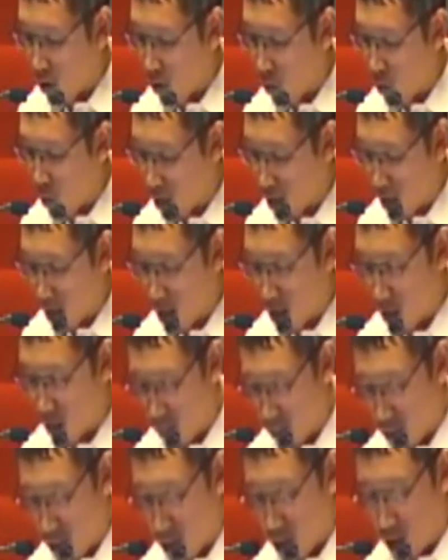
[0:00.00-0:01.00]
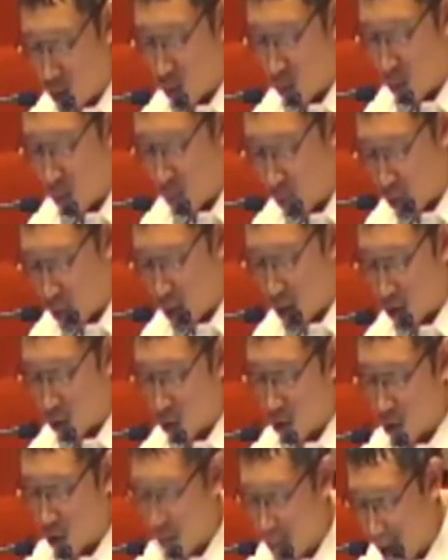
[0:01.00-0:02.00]
quickly sprayed with bullets
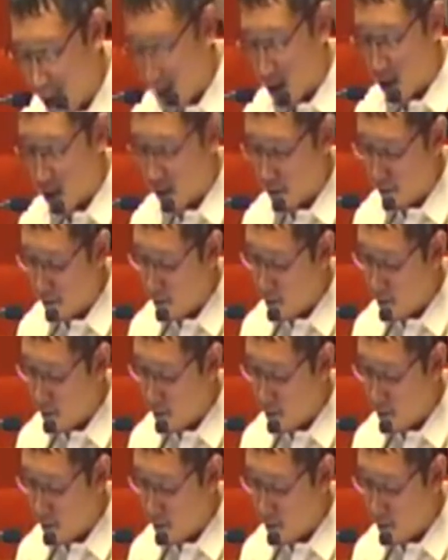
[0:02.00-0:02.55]
on the back.